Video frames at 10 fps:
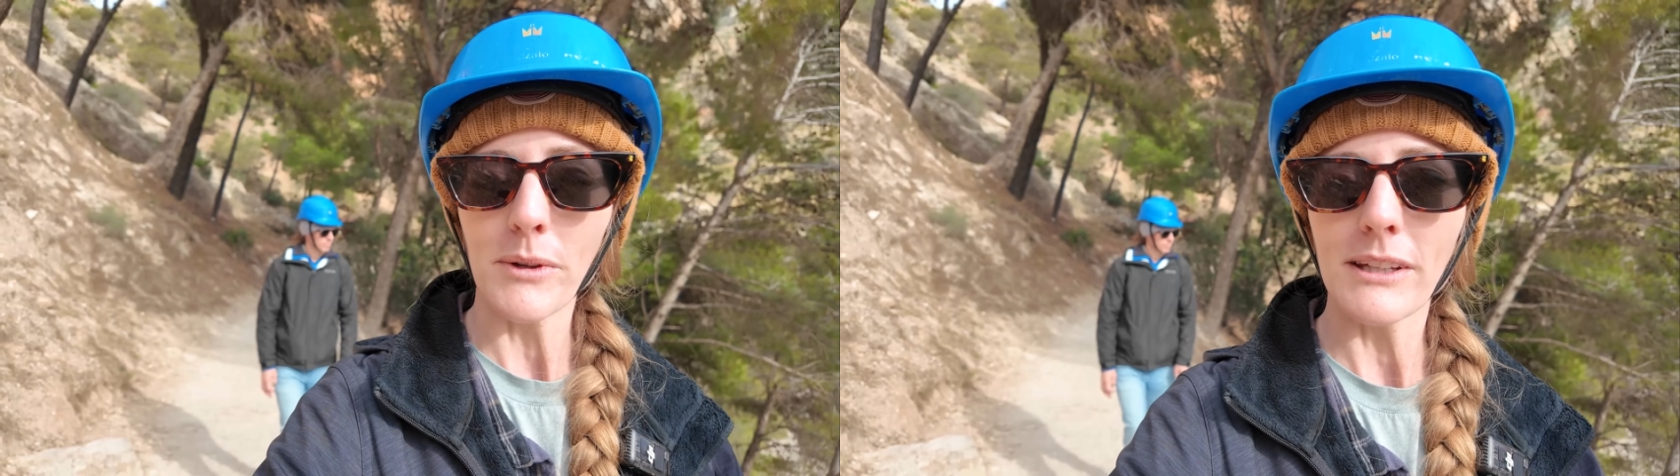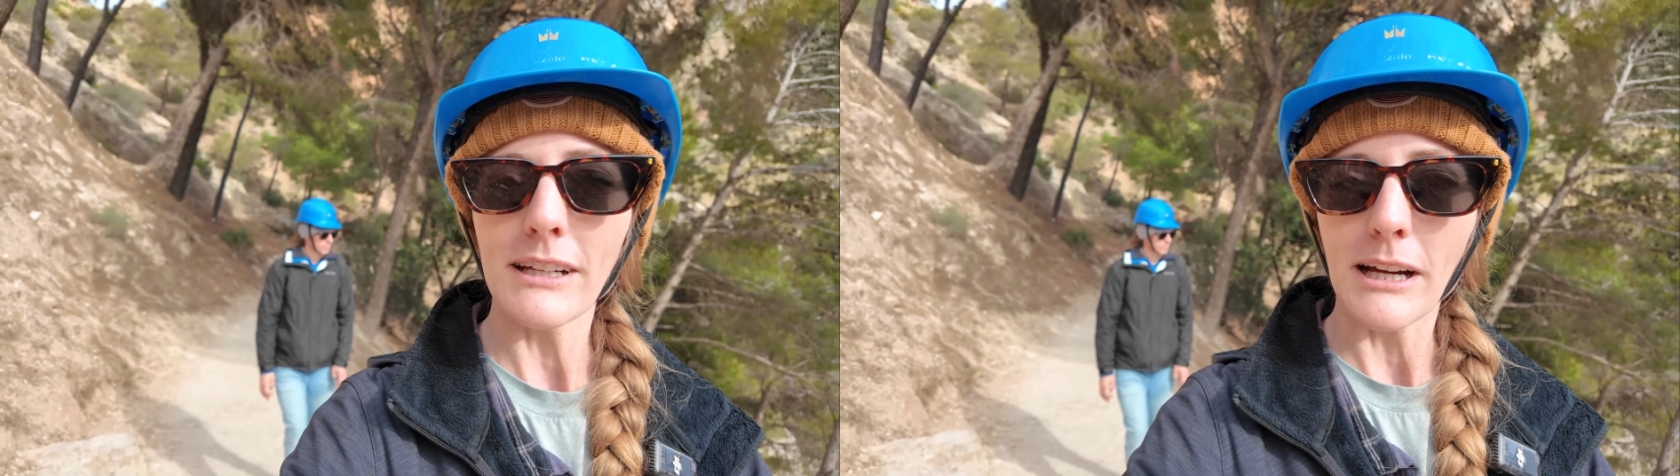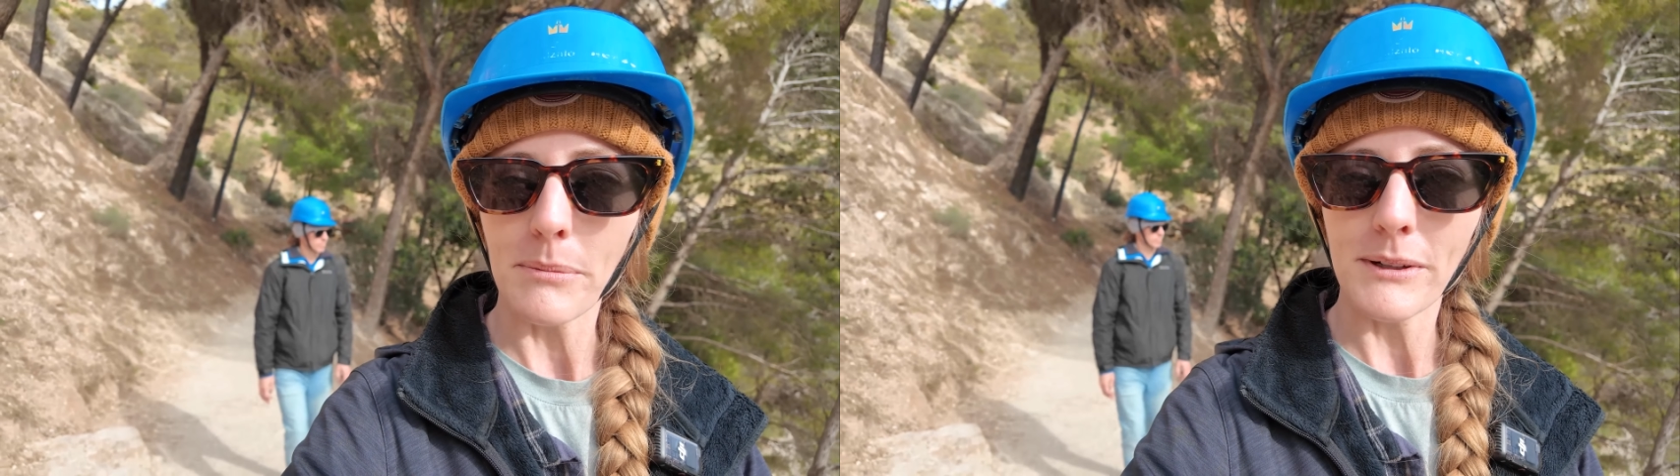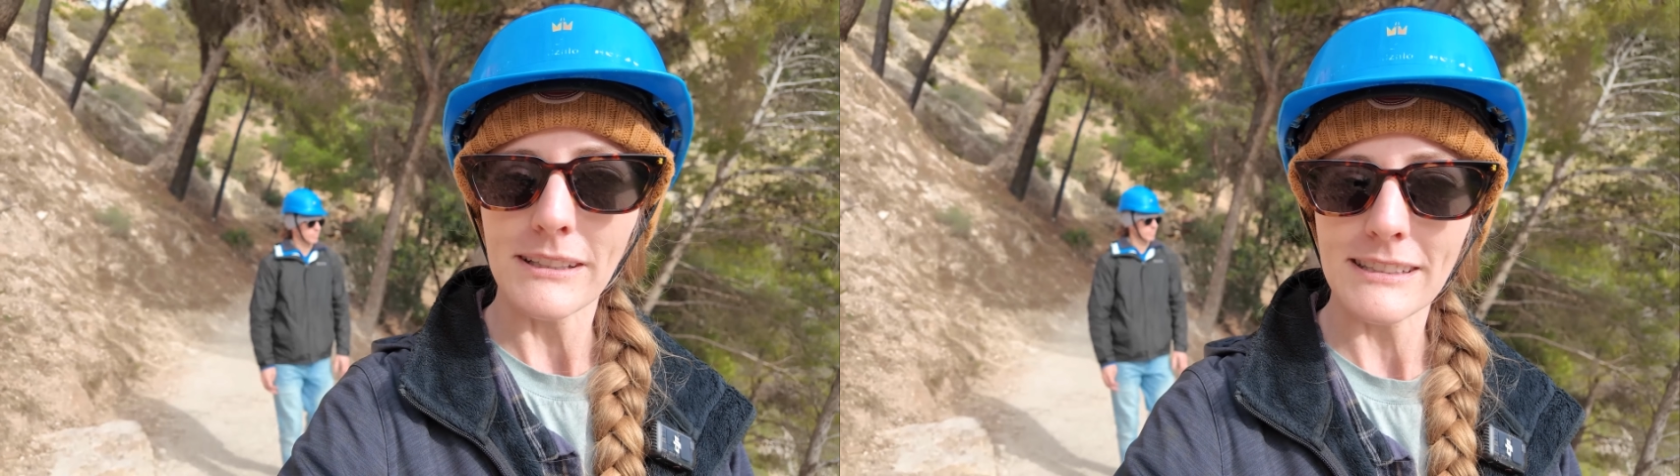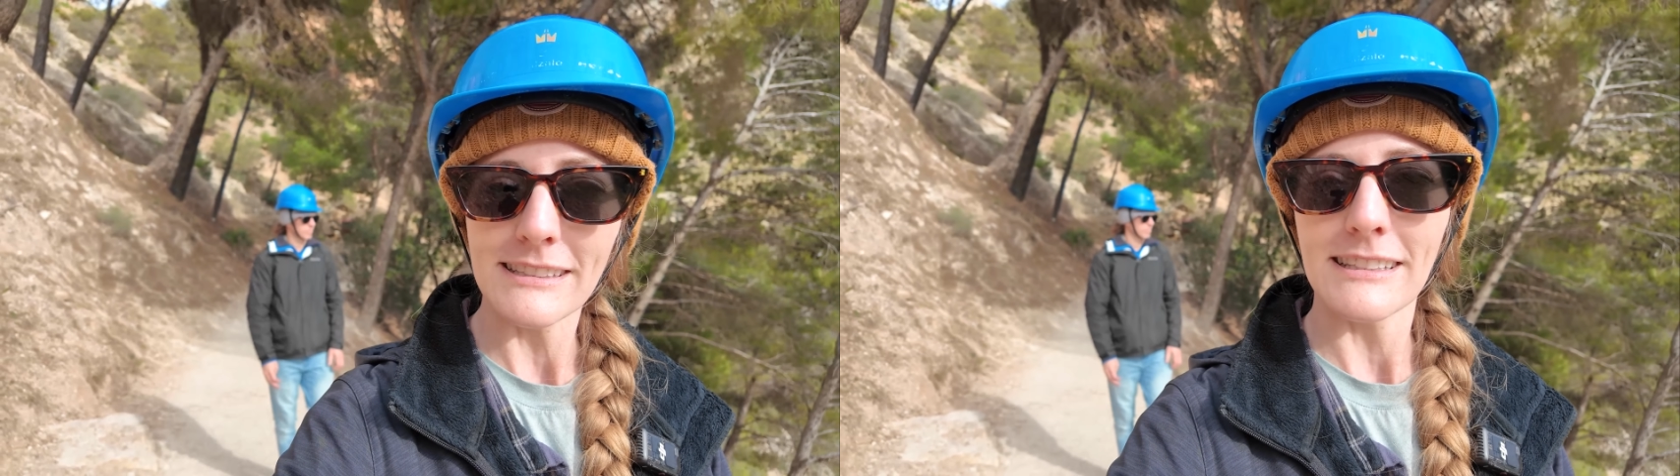were only a couple
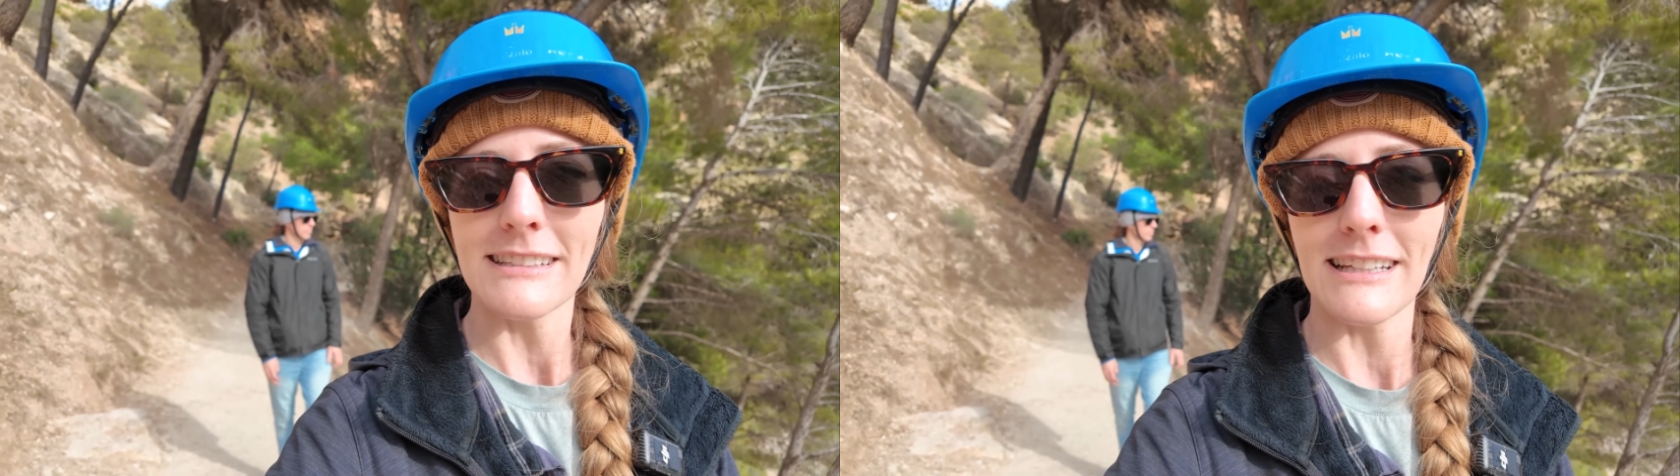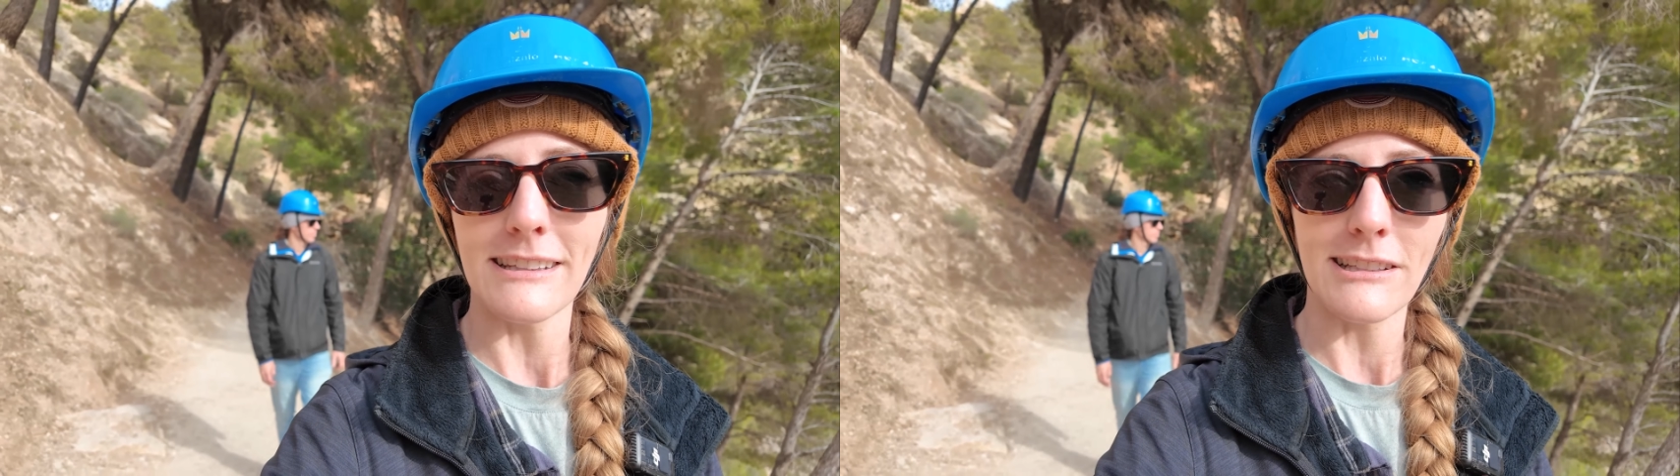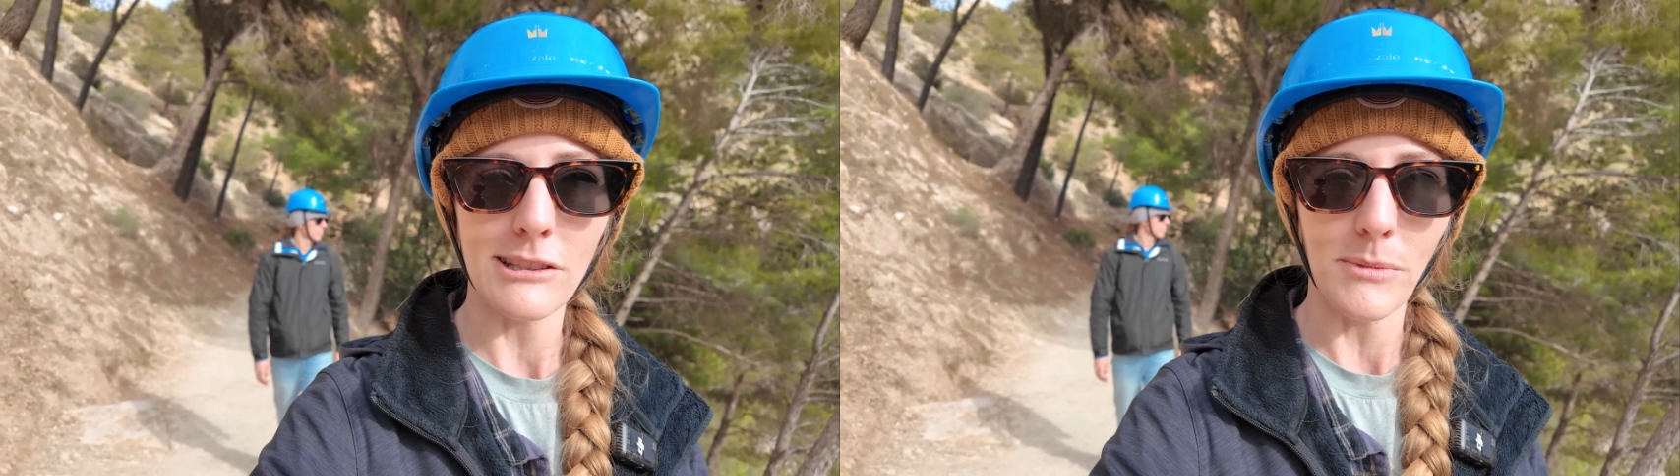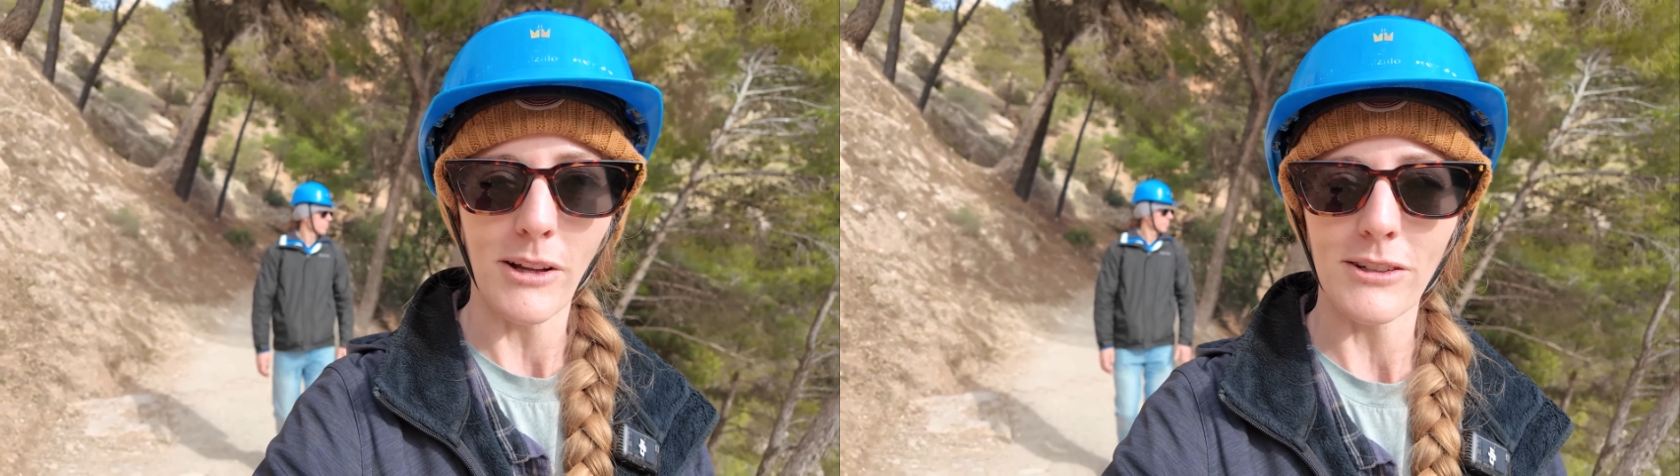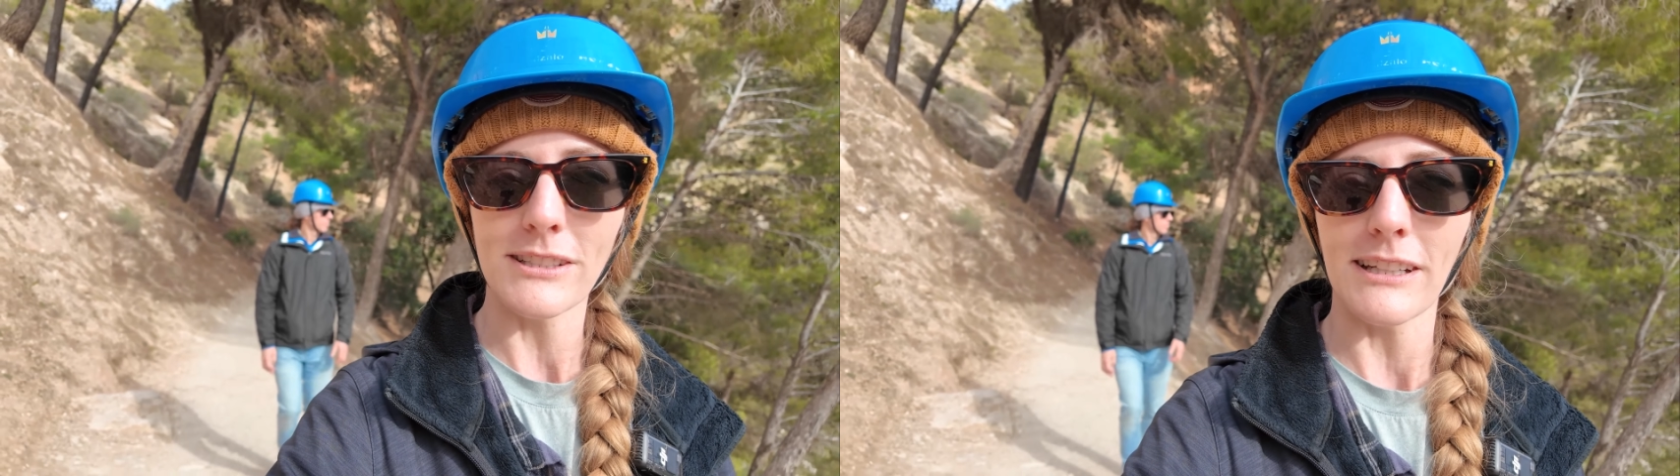instances in the
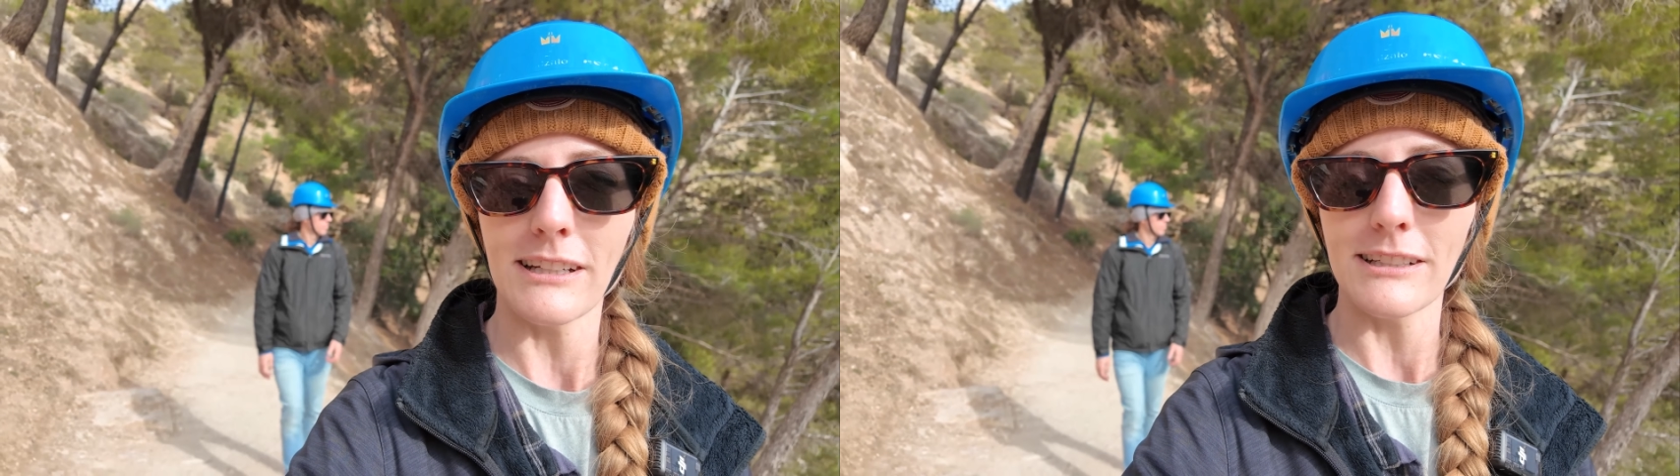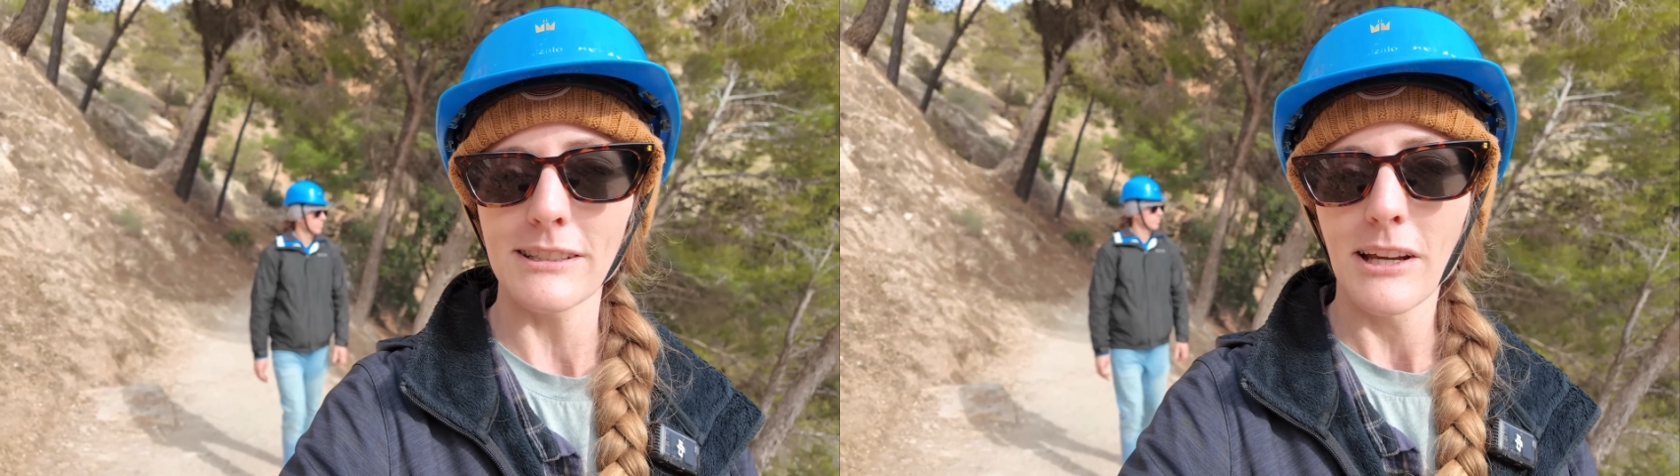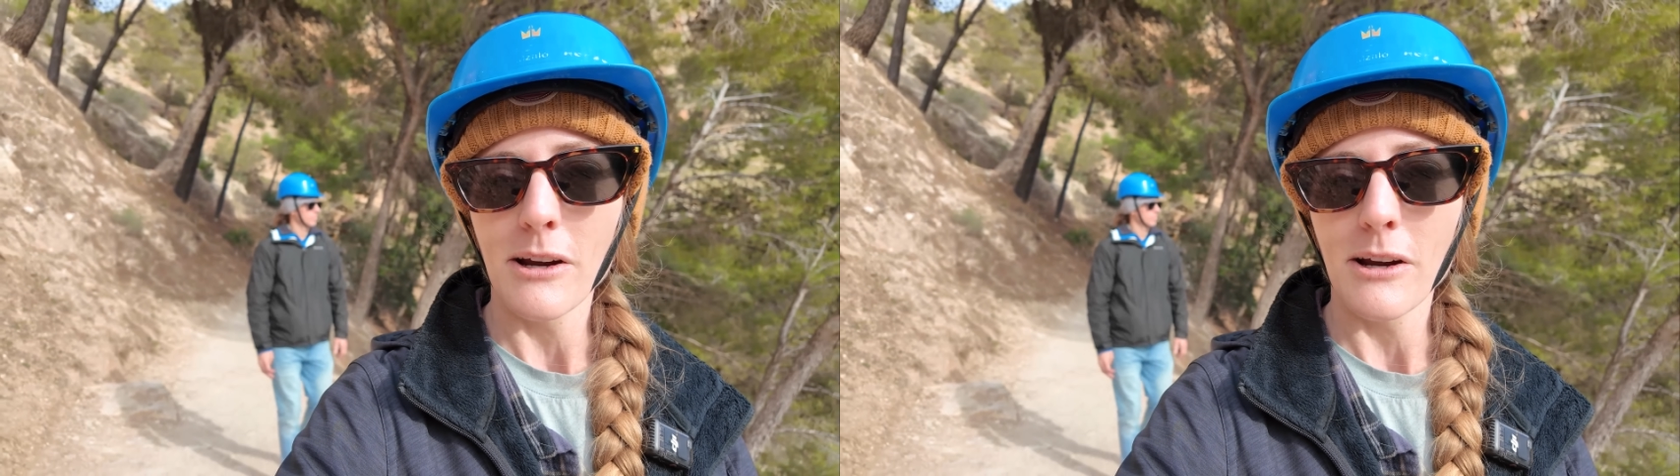smaller cities